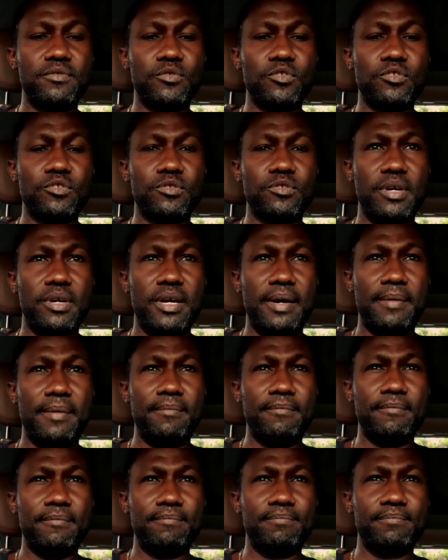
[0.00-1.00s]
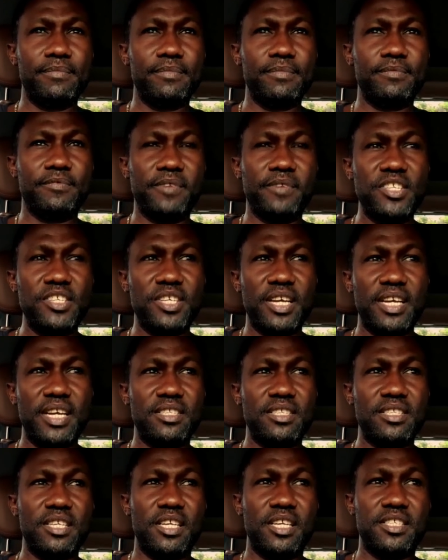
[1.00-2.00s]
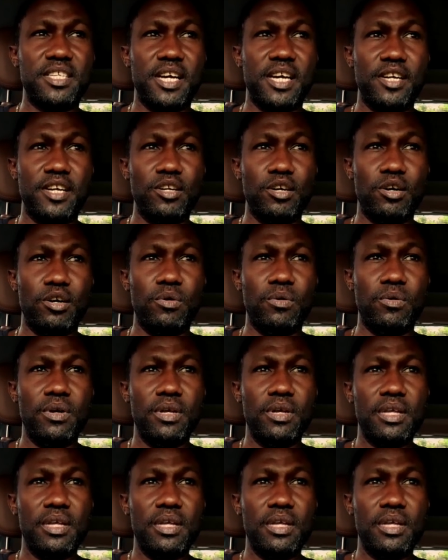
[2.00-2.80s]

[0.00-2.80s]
um, franchises as they are now